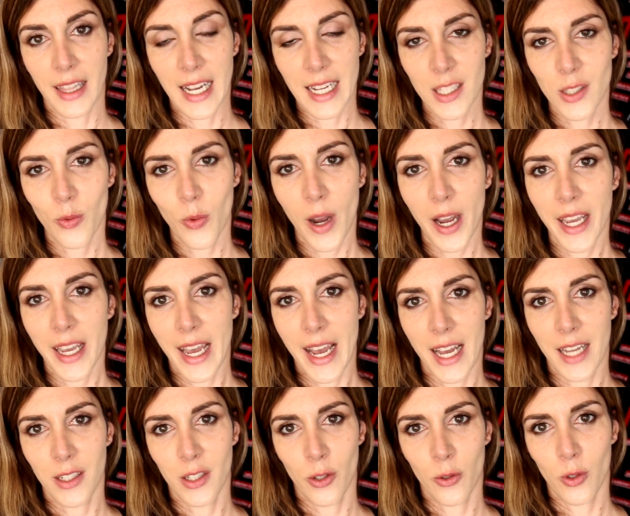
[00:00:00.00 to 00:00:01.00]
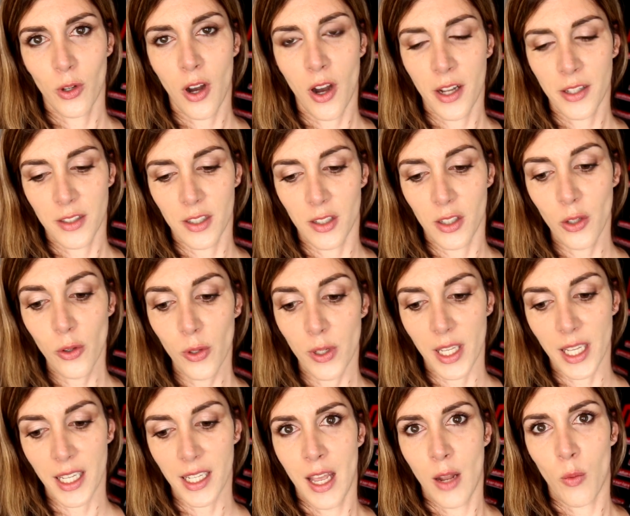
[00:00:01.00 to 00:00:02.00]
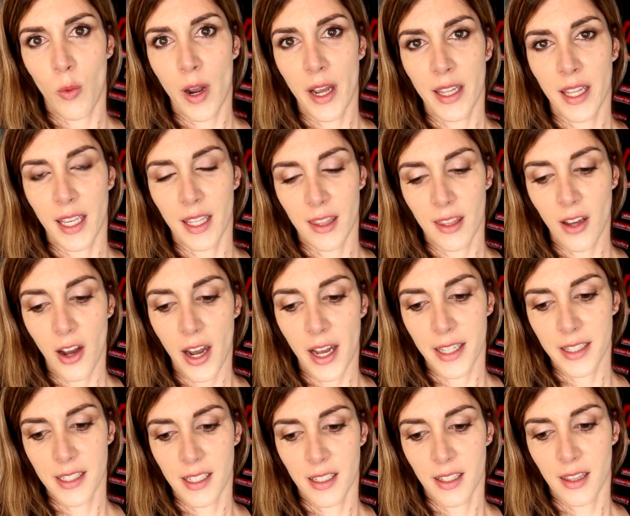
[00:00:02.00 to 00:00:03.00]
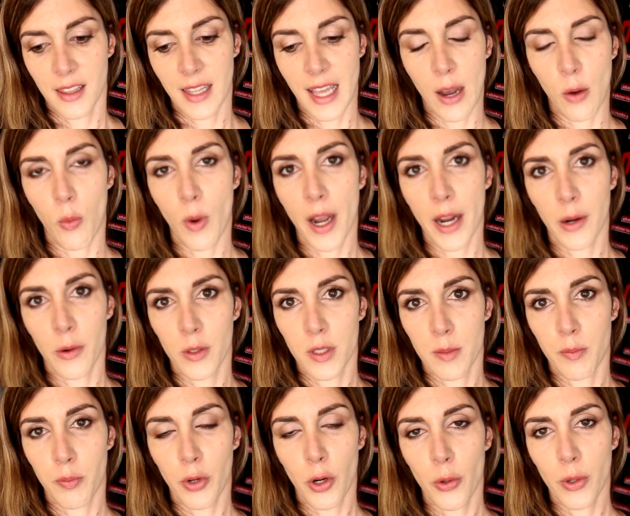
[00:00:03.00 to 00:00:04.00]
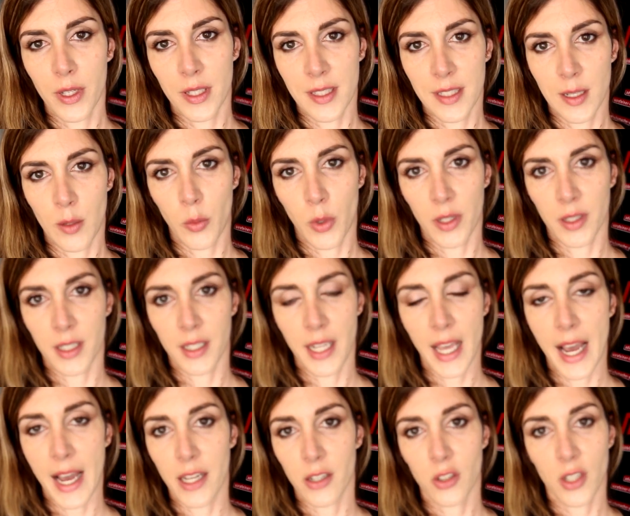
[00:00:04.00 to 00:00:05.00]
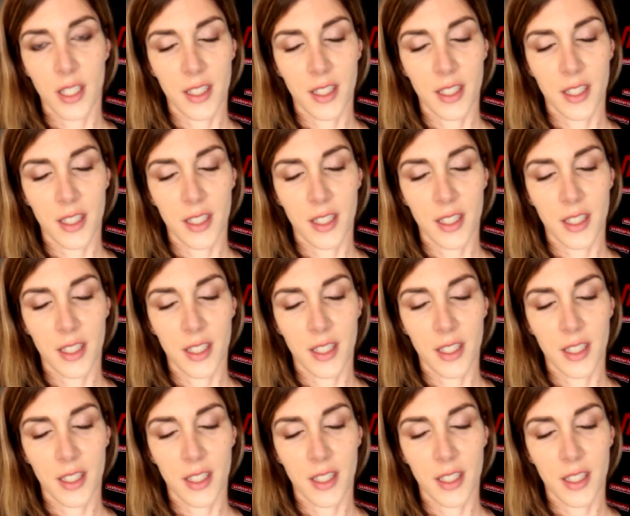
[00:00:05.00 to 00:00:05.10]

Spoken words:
That's why it had no continuity and why they thought that wire was broken somewhere in the dash.